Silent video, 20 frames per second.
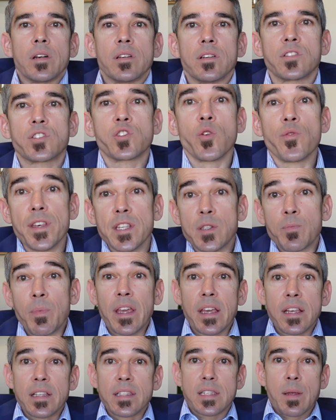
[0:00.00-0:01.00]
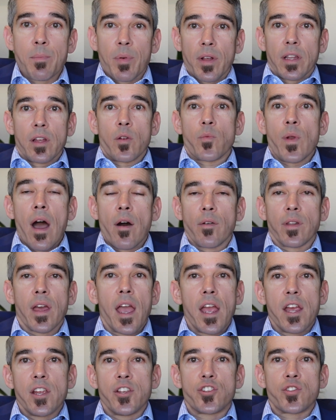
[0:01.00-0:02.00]
So this begins typically around
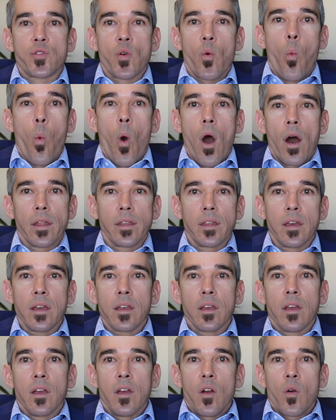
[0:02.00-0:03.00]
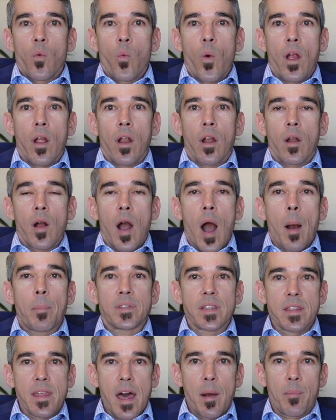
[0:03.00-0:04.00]
age 1, where up
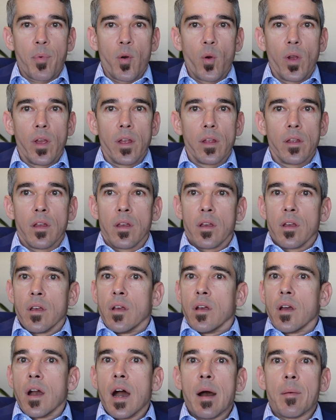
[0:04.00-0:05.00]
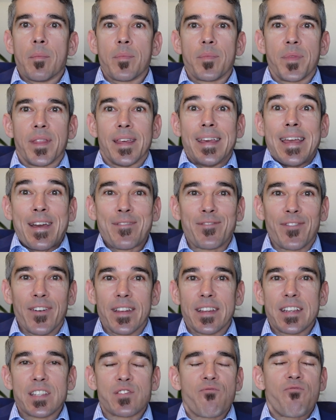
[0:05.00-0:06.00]
to that point, the
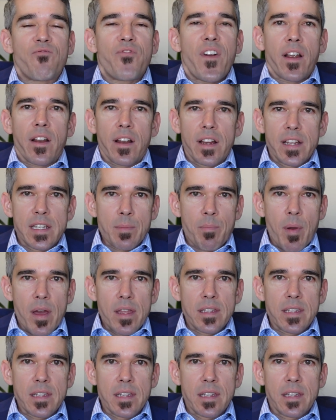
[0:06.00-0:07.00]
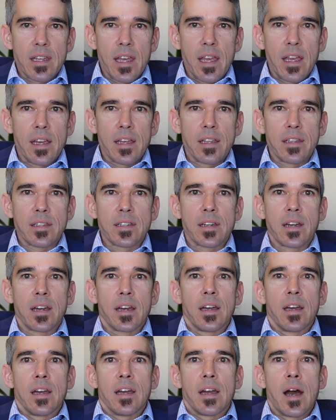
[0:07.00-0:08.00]
infant is very dependent and
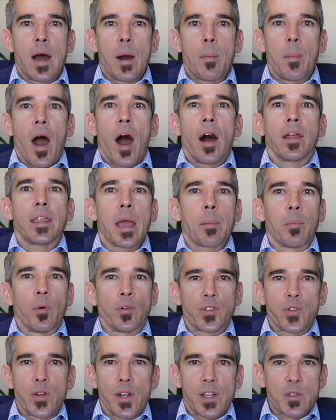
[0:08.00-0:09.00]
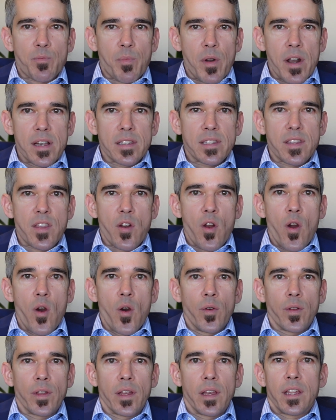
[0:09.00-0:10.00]
unable to express their
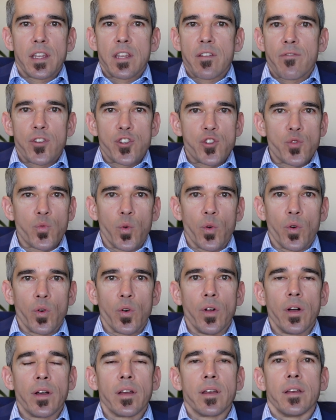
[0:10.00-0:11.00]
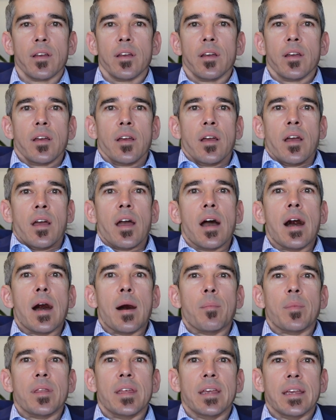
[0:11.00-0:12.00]
own individual
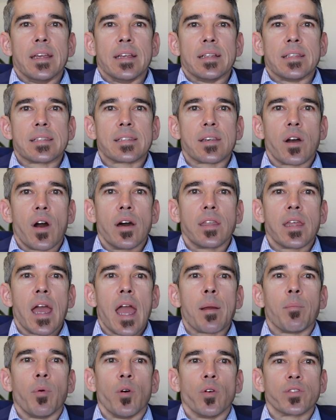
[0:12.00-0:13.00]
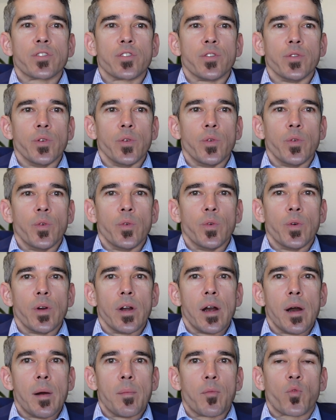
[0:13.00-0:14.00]
needs, unable to
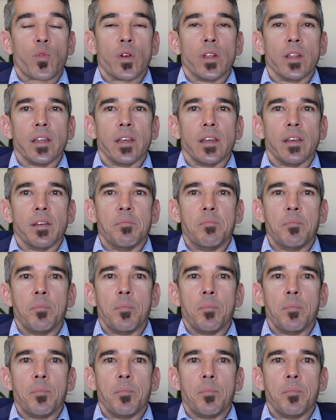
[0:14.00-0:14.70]
really